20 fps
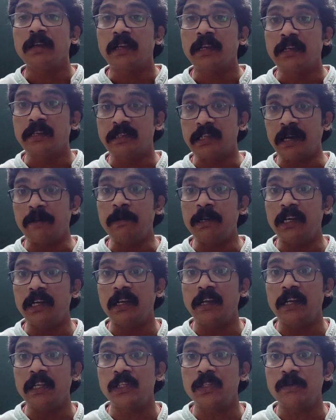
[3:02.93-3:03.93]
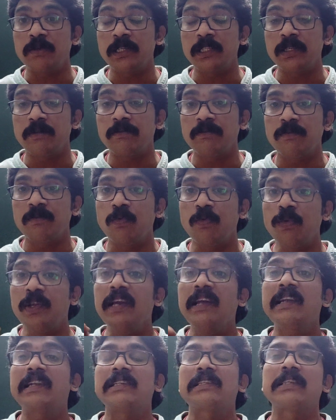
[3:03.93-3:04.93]
In geometrical isomerism,
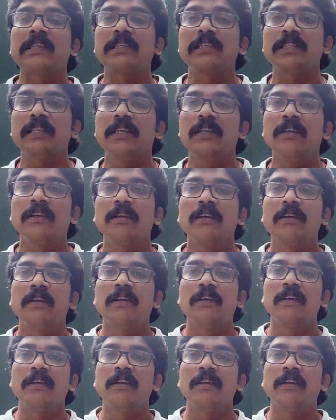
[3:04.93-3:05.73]
we are discussing